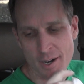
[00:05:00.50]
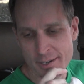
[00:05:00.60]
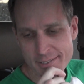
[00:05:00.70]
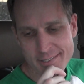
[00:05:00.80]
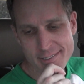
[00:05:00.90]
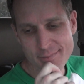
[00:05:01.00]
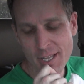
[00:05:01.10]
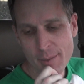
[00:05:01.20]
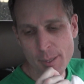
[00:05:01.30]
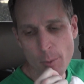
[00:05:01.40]
on. It's
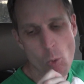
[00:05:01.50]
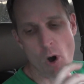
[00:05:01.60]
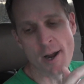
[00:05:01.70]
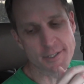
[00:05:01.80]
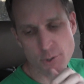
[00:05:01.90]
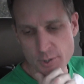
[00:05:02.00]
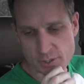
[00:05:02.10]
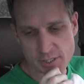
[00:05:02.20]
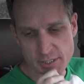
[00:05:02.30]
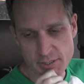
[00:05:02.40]
just people want it to
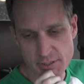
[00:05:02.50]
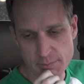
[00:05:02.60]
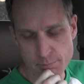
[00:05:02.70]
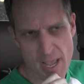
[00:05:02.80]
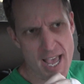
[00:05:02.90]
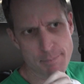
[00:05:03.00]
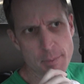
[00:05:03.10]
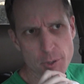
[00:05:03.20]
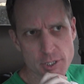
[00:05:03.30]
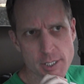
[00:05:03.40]
exist because bad
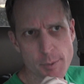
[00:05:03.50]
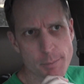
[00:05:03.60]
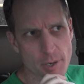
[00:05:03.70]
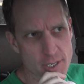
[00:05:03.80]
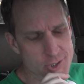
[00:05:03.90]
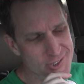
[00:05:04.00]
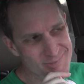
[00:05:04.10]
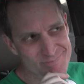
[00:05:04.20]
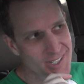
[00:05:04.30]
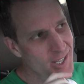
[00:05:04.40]
people need to be punished.